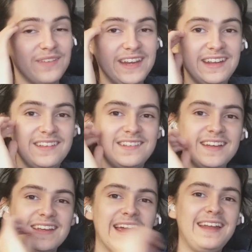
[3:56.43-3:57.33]
I mean,
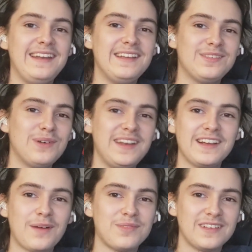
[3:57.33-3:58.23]
it's again, it's when
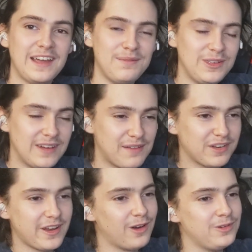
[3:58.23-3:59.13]
it comes to him, you
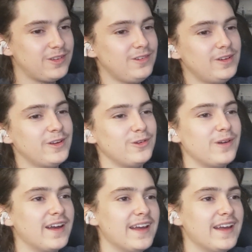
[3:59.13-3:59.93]
never know, do you?